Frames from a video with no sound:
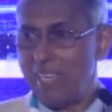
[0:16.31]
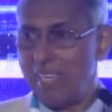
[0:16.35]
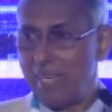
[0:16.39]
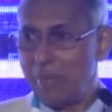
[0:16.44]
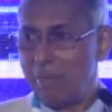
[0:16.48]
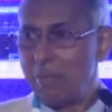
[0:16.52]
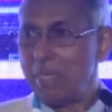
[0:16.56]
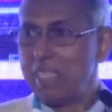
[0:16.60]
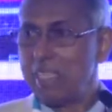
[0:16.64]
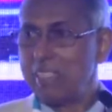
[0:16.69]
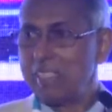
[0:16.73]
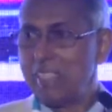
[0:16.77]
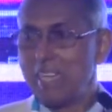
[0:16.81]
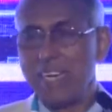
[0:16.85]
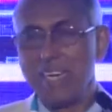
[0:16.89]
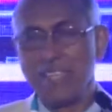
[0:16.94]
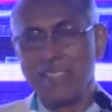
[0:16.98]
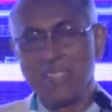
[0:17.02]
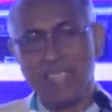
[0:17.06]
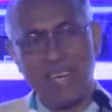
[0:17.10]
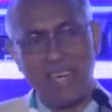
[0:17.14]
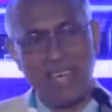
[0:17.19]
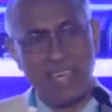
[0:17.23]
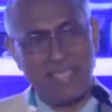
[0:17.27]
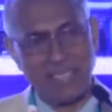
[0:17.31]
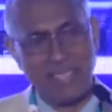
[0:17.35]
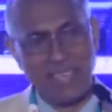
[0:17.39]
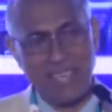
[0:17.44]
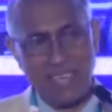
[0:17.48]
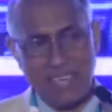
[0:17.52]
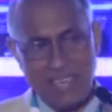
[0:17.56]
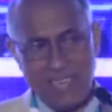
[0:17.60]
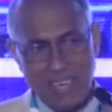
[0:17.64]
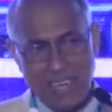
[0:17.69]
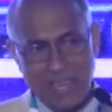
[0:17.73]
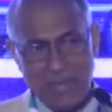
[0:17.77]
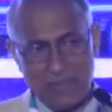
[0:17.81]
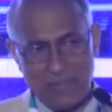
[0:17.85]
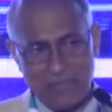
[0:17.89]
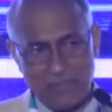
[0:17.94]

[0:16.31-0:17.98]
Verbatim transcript: But is there anything like that now?